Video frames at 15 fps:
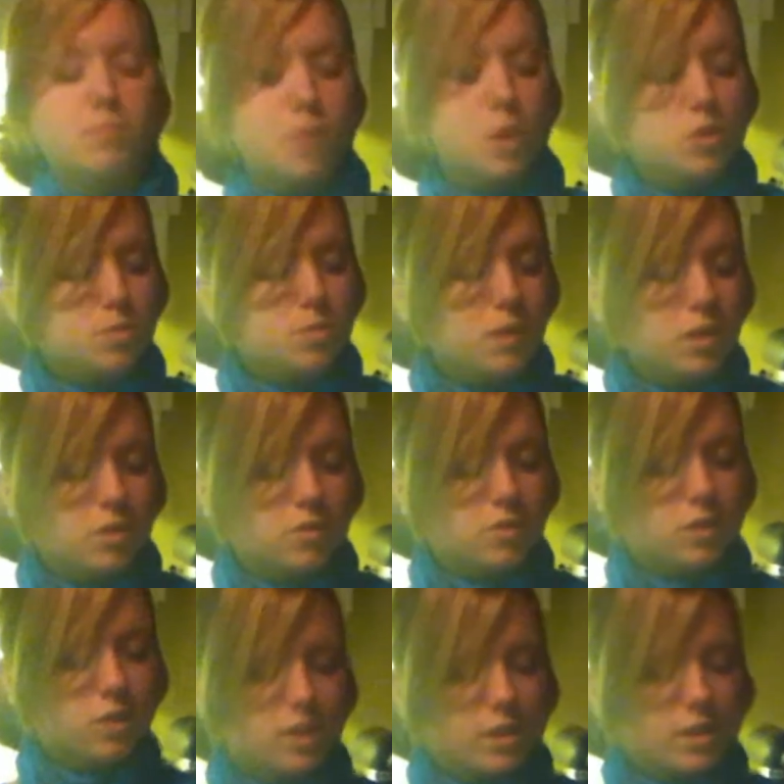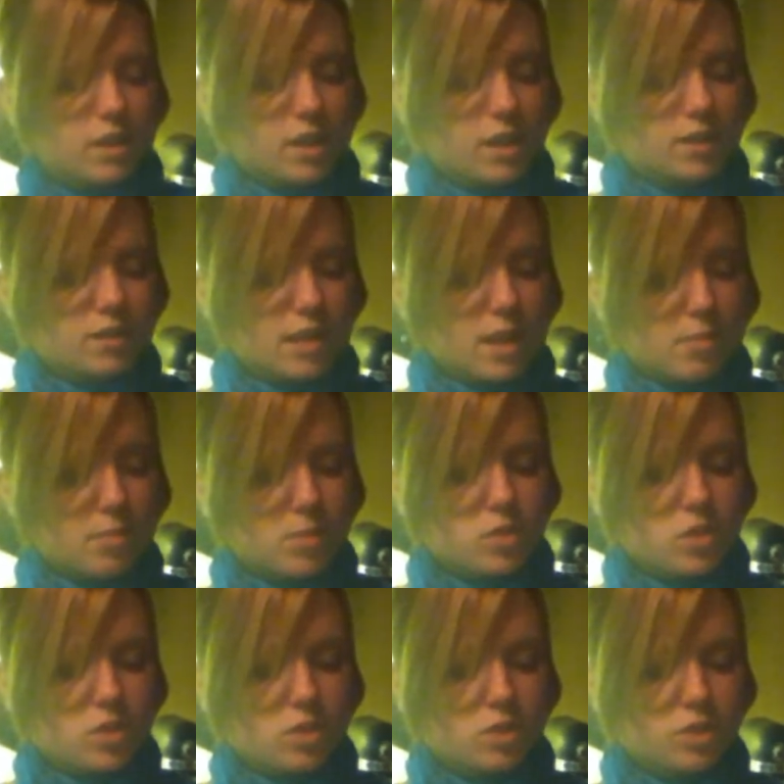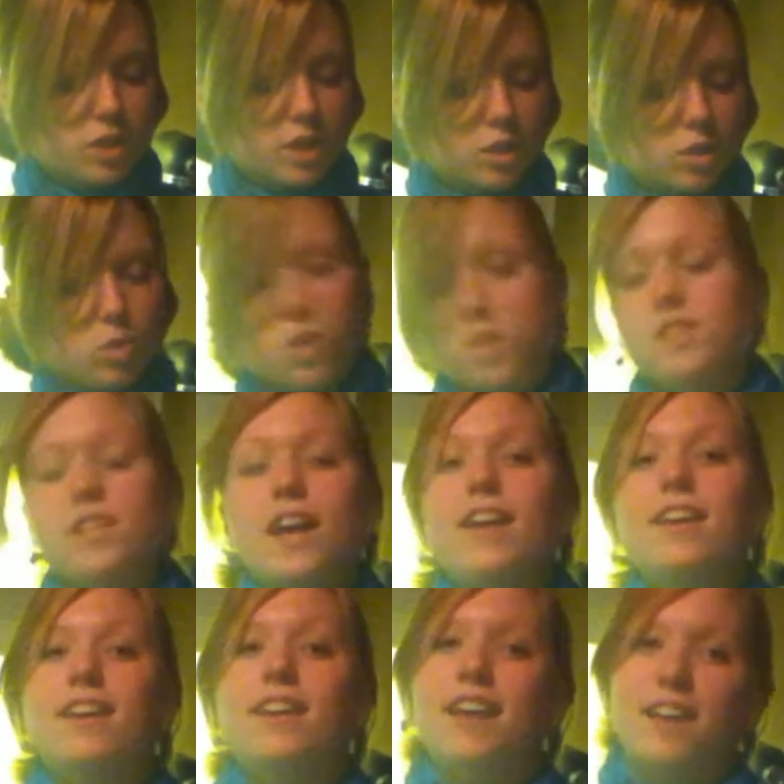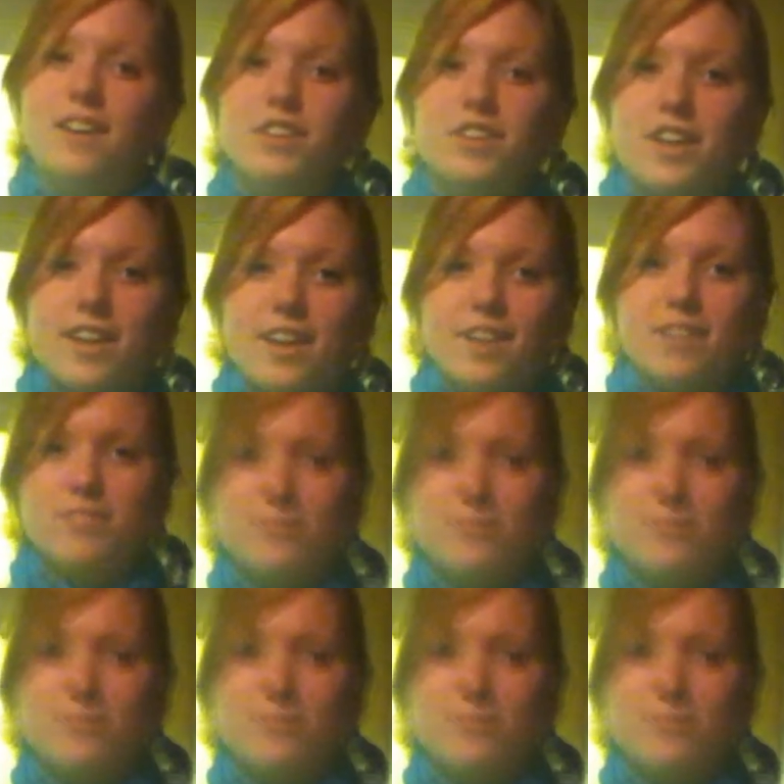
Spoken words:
most beautiful, examples including quartzite and granite.